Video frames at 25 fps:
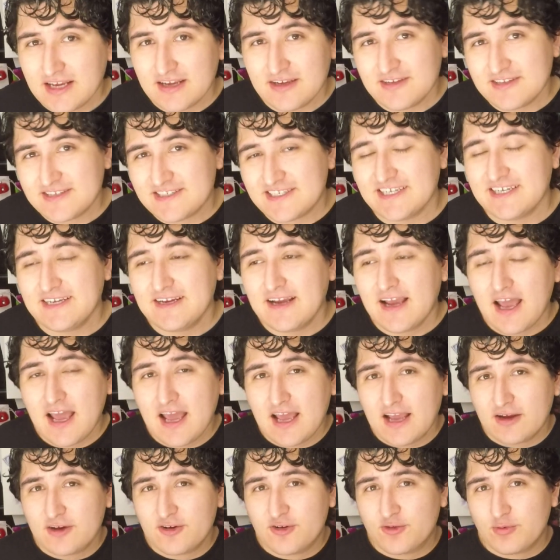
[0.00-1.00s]
You see,
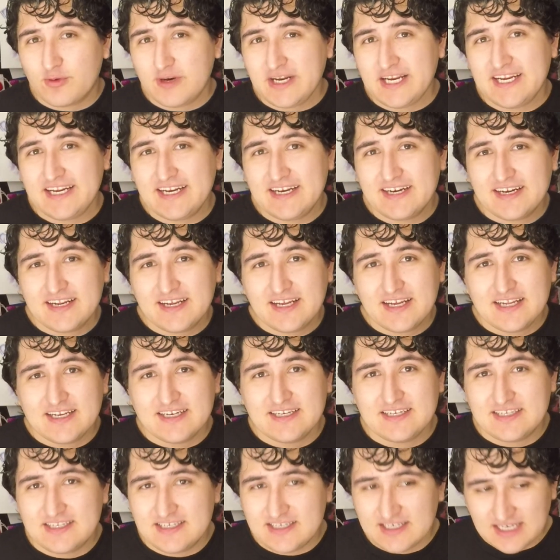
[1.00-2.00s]
green
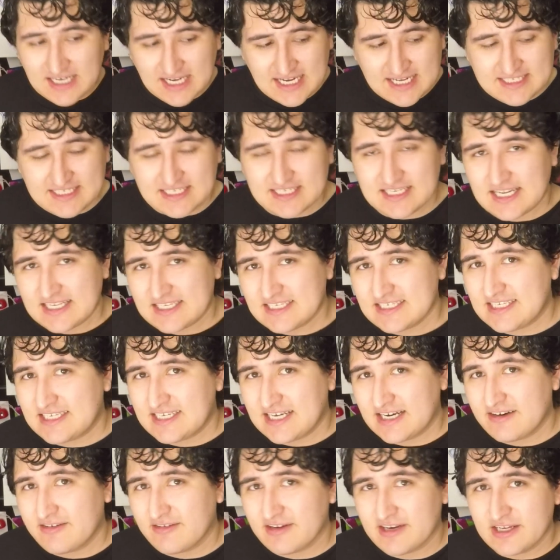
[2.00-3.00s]
isn't
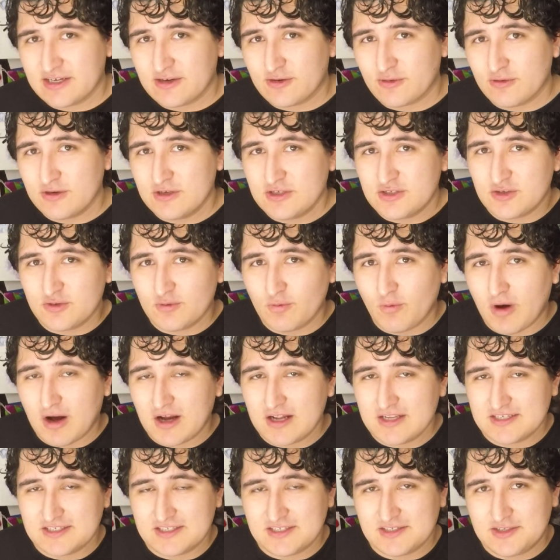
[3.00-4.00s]
necessarily going to
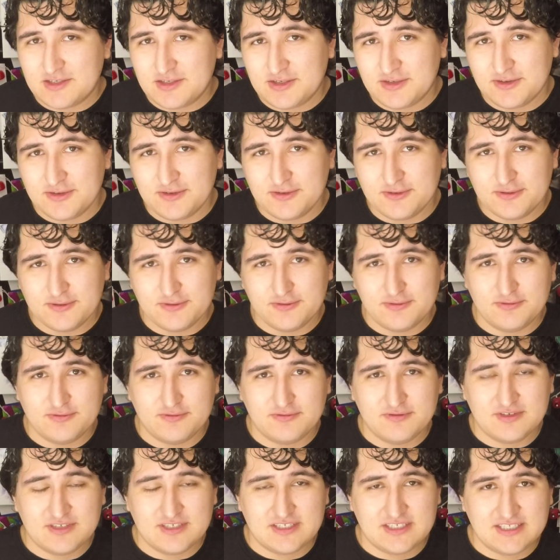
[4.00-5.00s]
want to
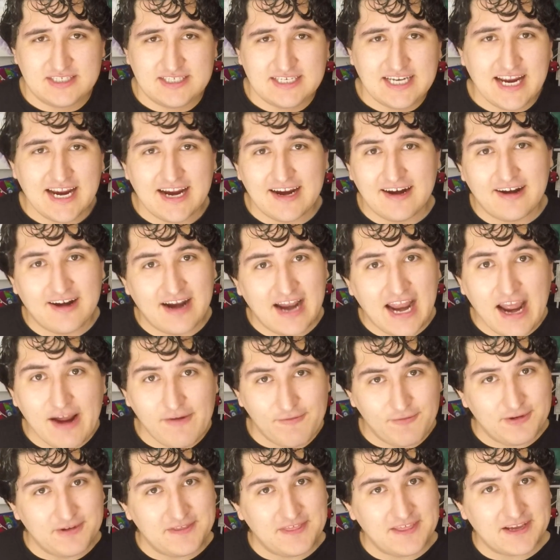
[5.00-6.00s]
tear
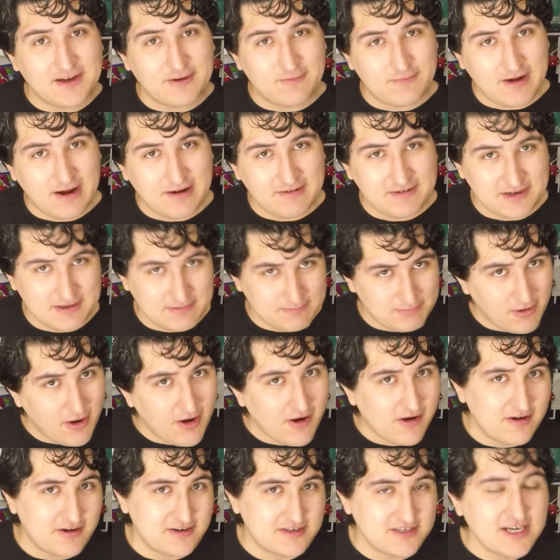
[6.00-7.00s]
everything around it
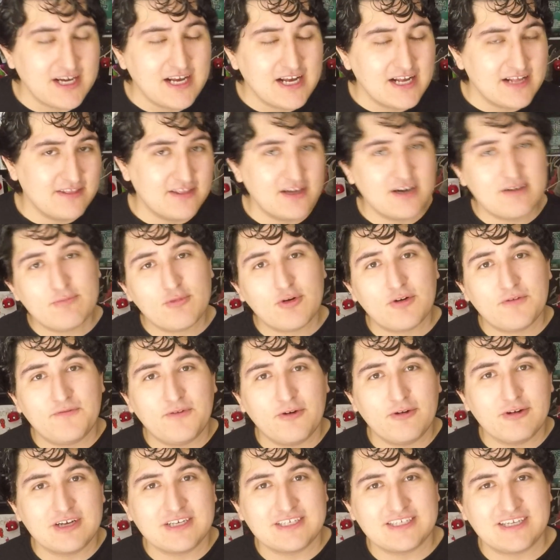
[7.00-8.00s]
apart. They're more
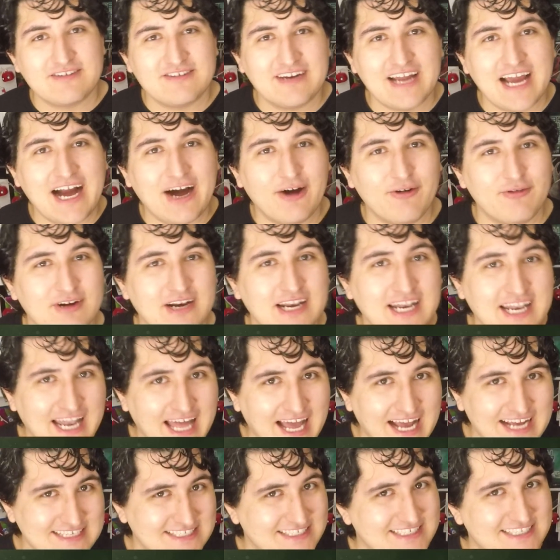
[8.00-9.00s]
focused on
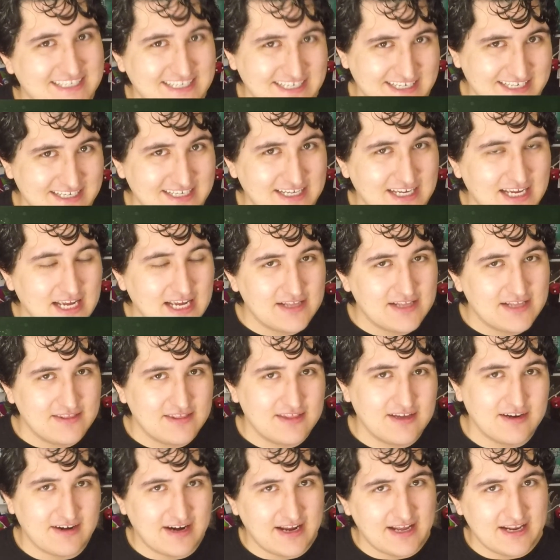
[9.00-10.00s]
outlasting
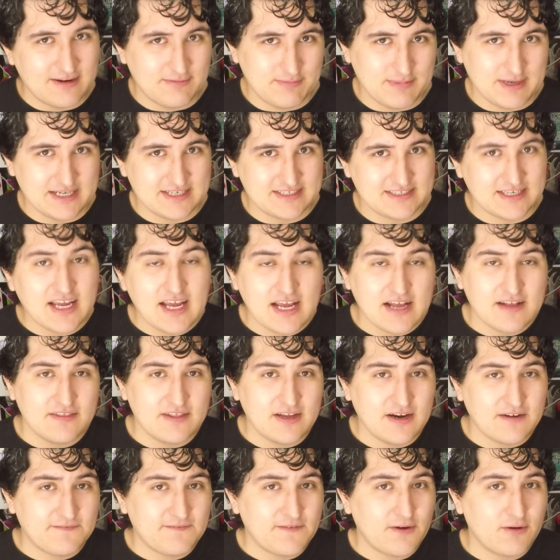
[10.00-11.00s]
their enemies.
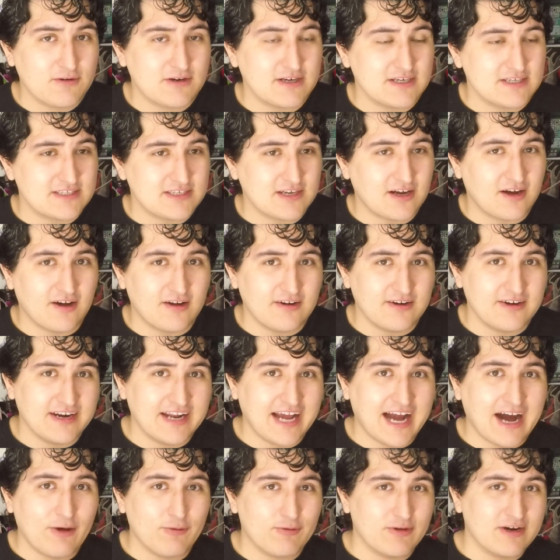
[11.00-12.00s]
They're focused on
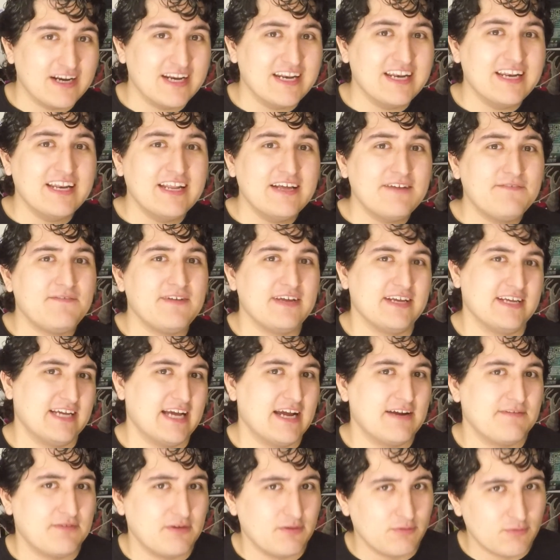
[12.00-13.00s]
outliving
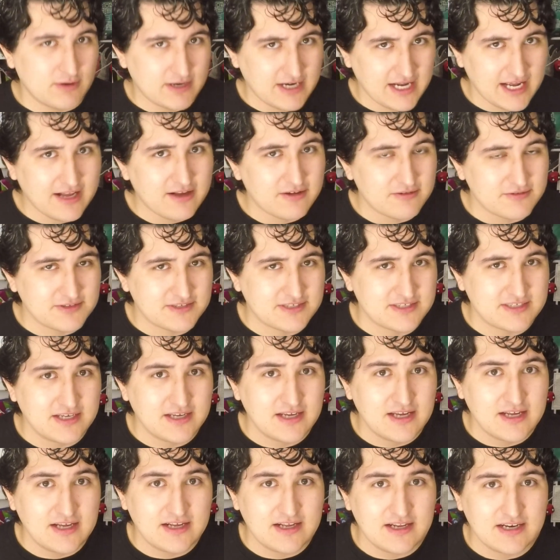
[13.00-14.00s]
everyone else,
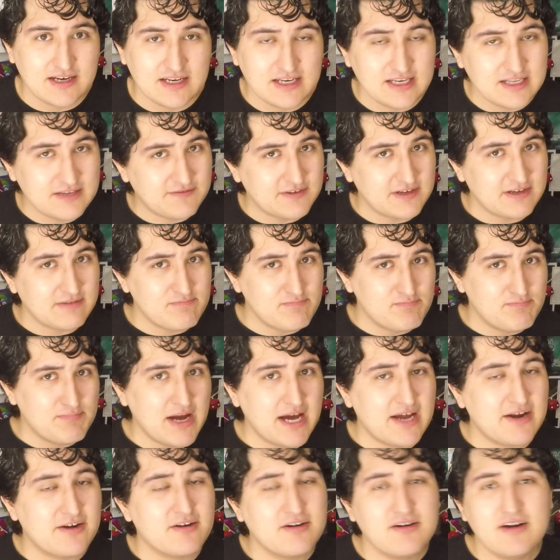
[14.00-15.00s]
living
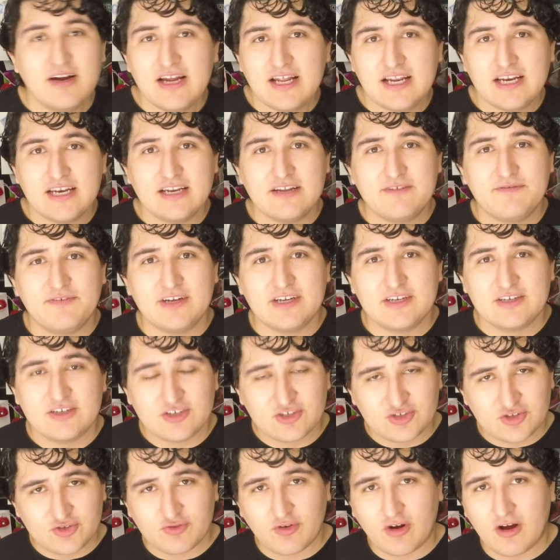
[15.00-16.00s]
better, living
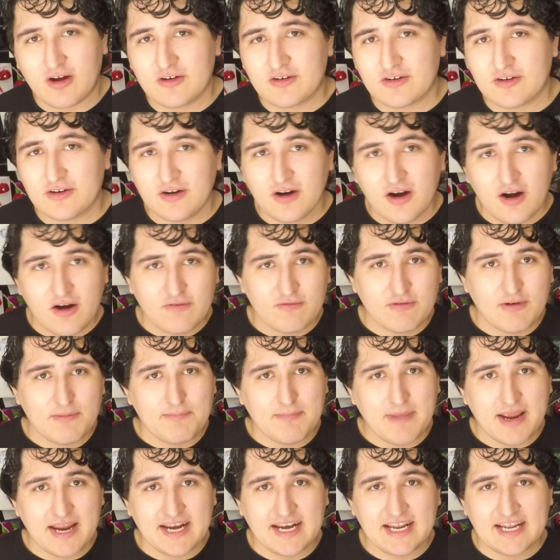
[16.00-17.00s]
stronger,
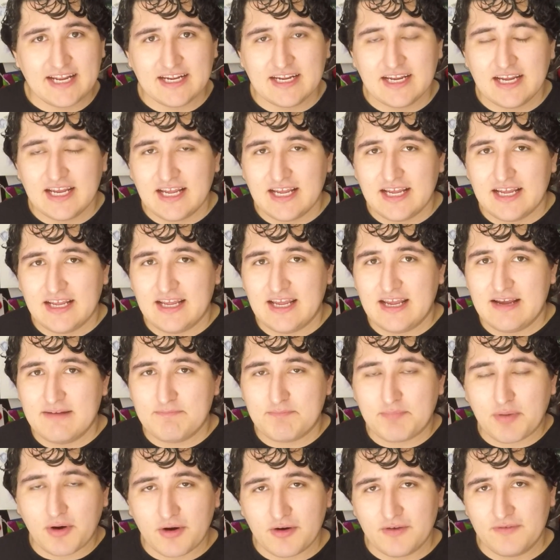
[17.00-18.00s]
remaining
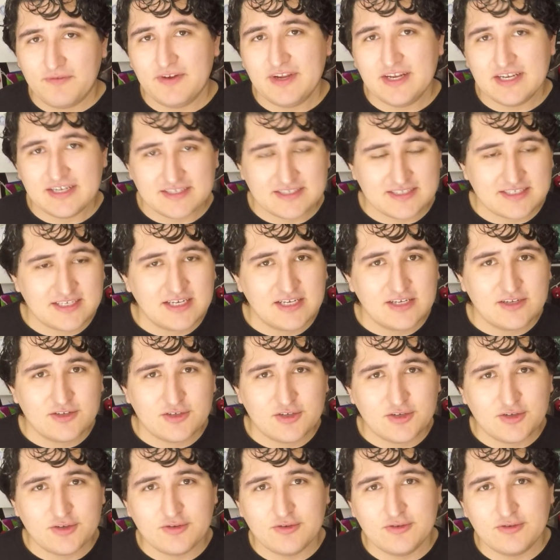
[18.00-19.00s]
impervious
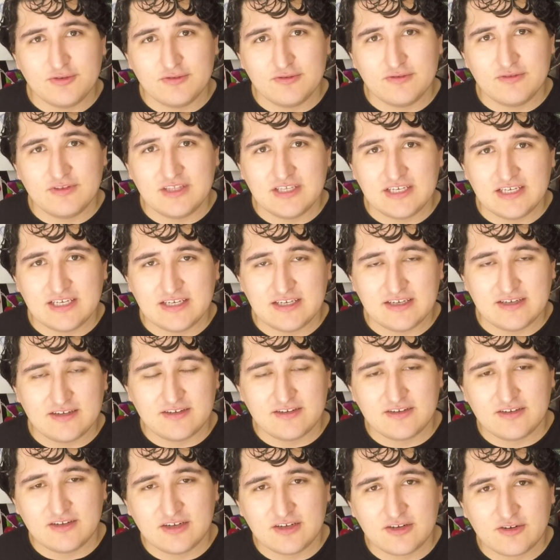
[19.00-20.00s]
to the
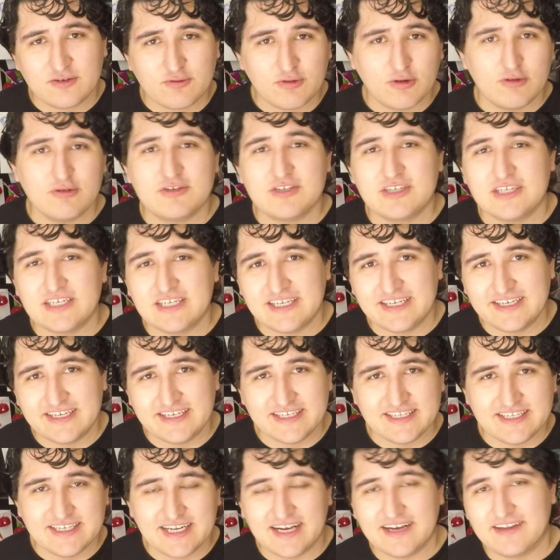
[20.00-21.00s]
encroaching
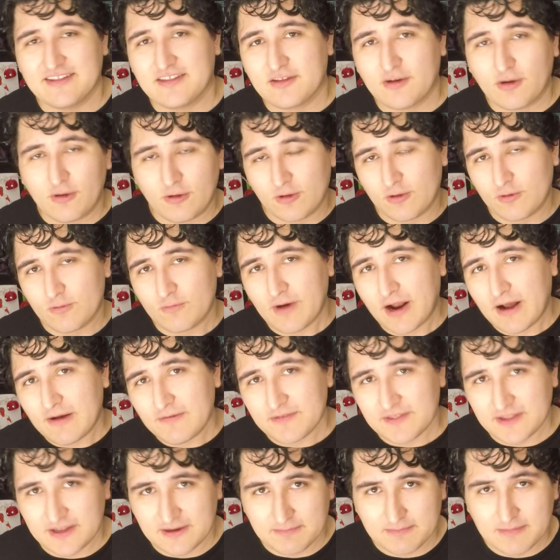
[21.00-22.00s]
death all
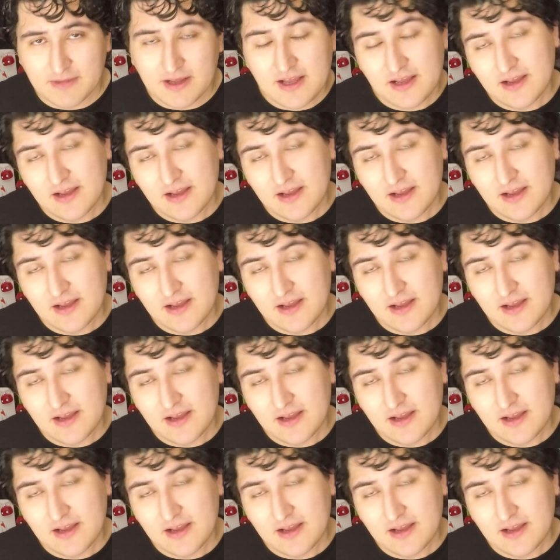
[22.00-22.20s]
around them.